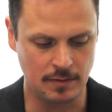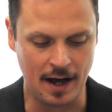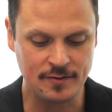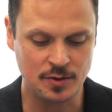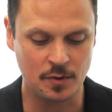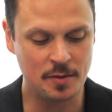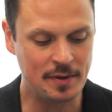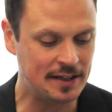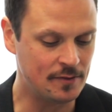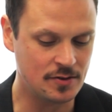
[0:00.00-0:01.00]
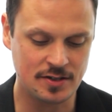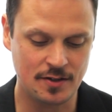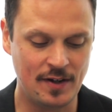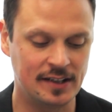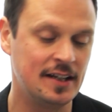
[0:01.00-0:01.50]
Obviously, one of the big differences is
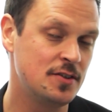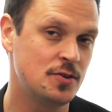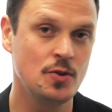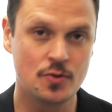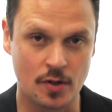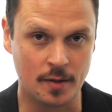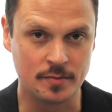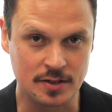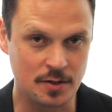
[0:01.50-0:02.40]
the fact that it's two drums